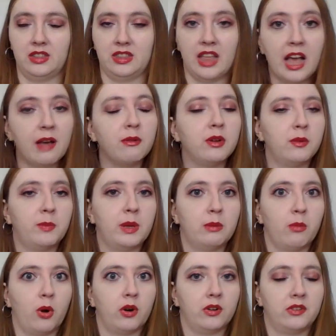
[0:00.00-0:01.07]
that would have
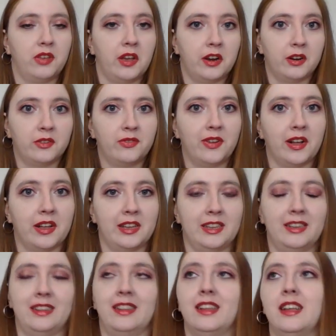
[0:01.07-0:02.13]
been more
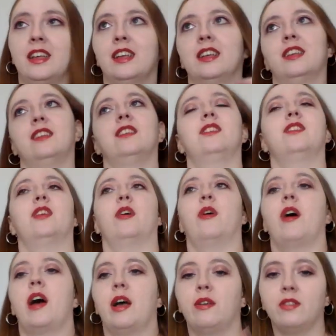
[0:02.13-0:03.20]
terrifying.
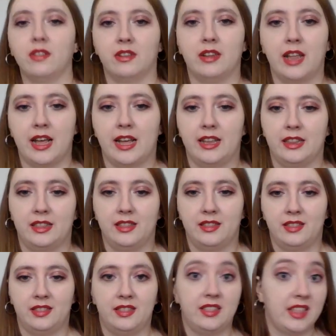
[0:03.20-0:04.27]
So I'm glad
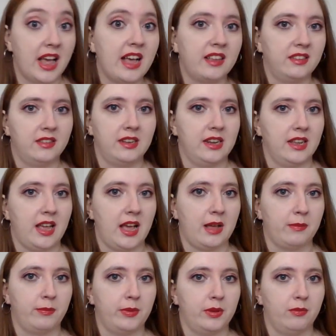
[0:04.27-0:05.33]
that didn't
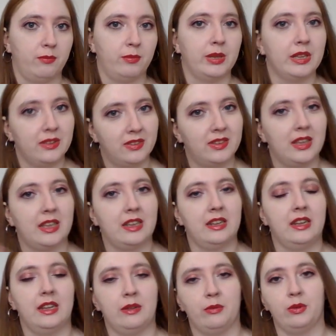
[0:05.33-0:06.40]
happen, but
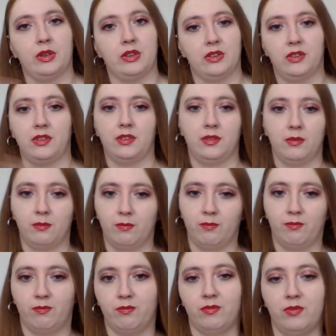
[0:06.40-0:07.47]
instead it was
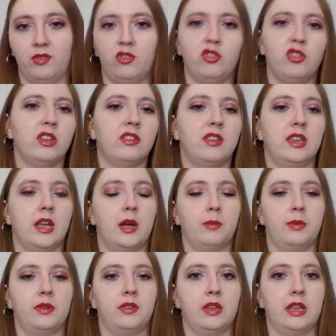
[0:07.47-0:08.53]
just the
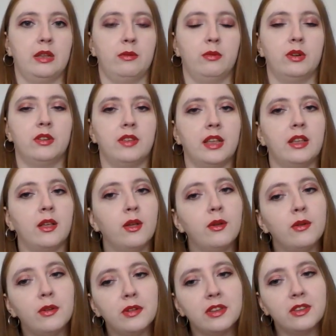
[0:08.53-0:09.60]
opposite, where it's like,
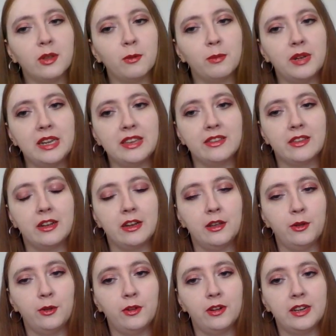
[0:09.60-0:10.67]
oh, it's opening
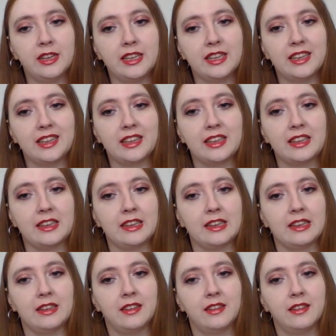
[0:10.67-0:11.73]

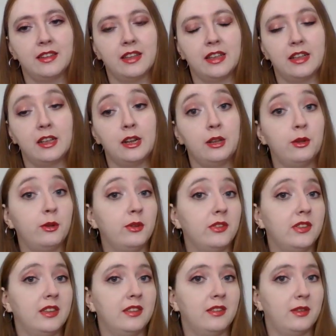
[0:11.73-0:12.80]
slowly, like
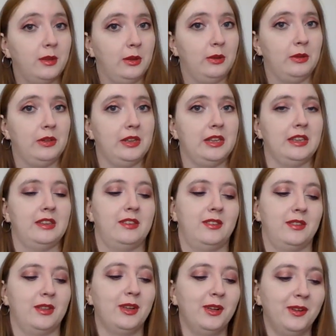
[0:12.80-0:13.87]
closing slowly.
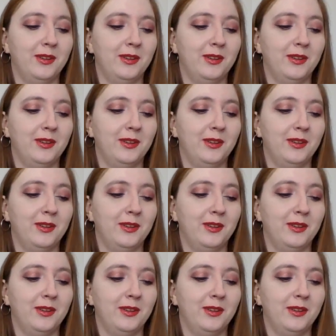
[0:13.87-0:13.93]
So